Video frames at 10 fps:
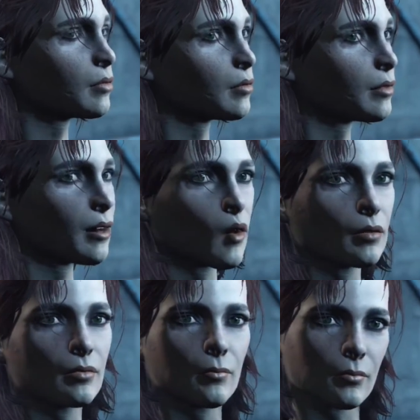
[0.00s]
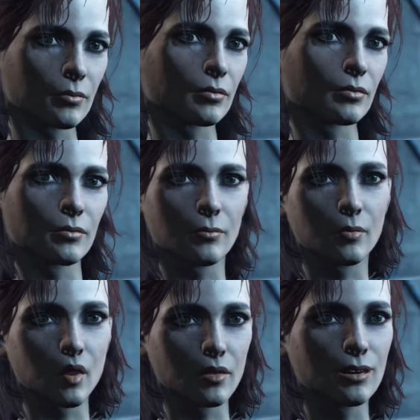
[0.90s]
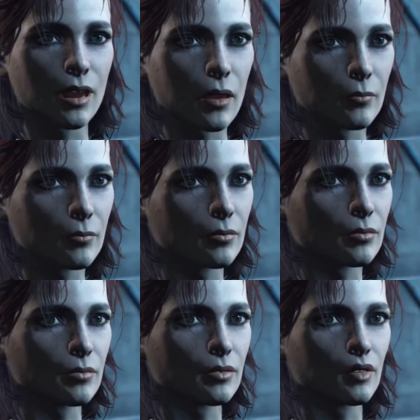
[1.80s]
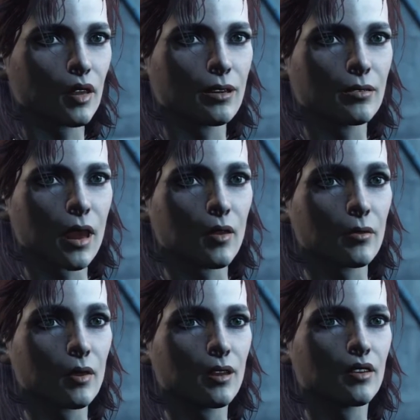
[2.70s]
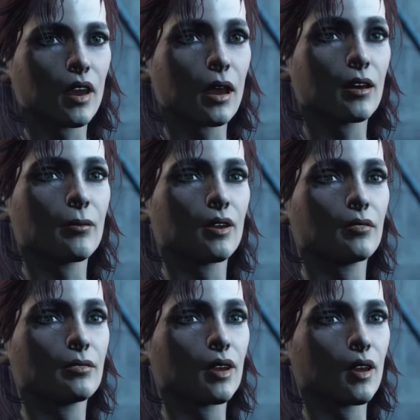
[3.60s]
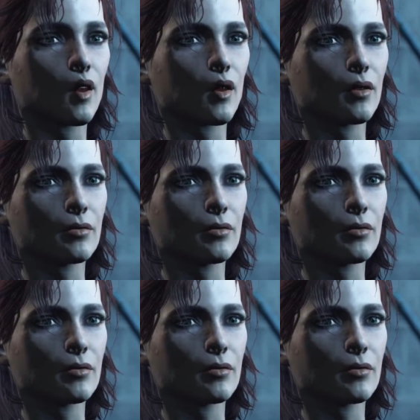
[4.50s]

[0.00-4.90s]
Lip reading: To hell with them. More'll come. Just need a quick breather and I'll be ready to go.